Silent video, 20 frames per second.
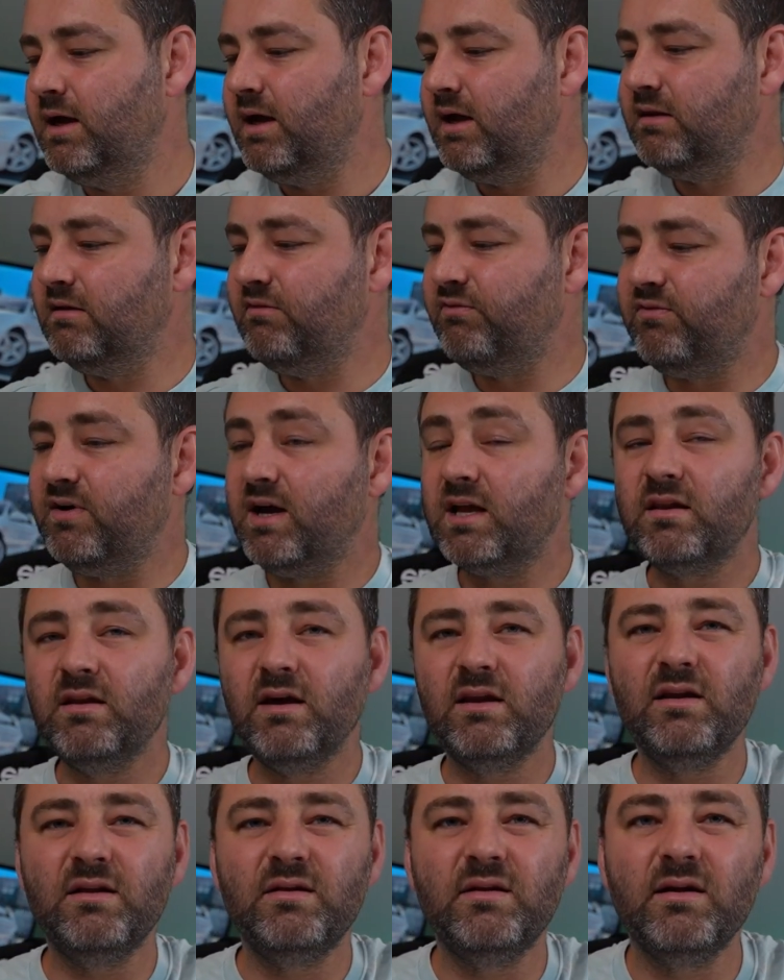And the fact
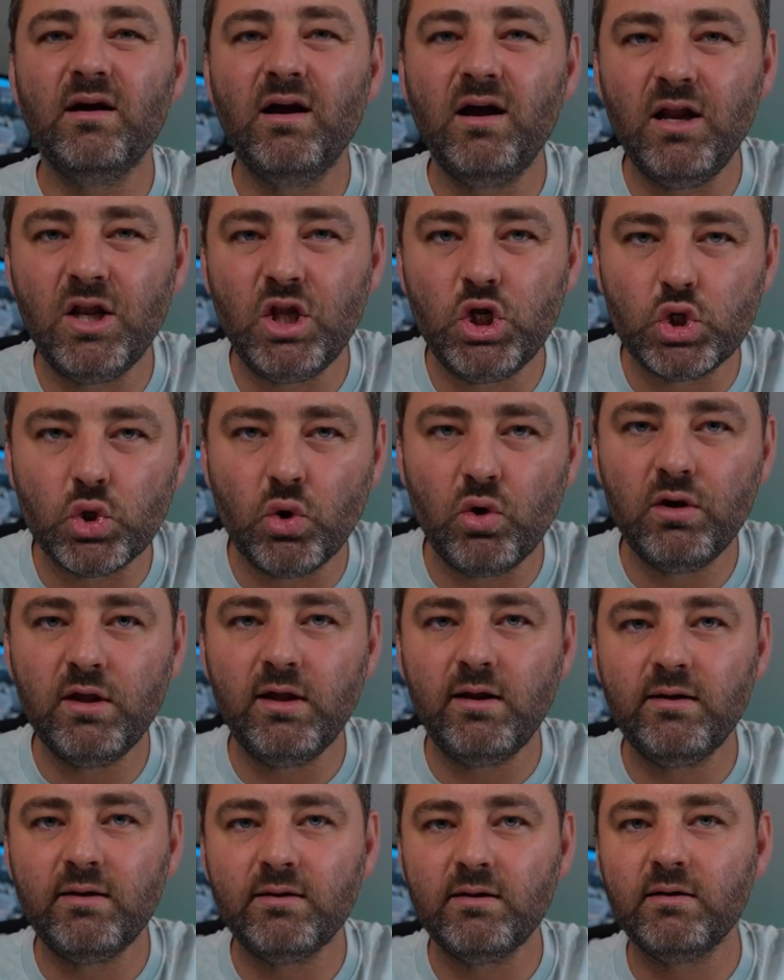that it's a
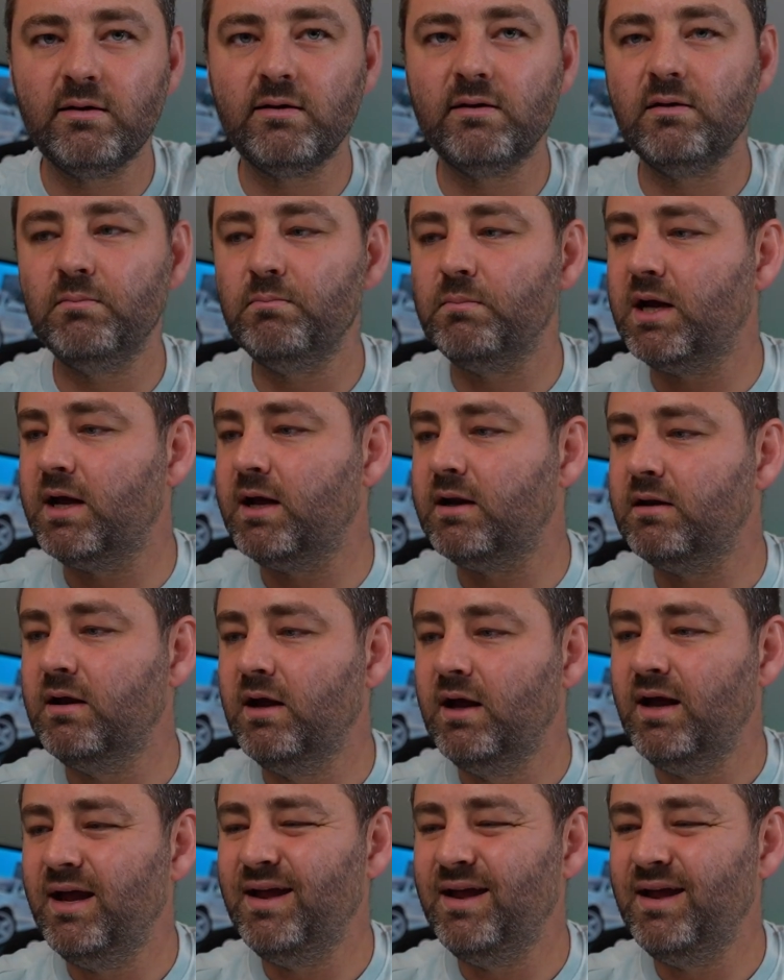hydraulic system and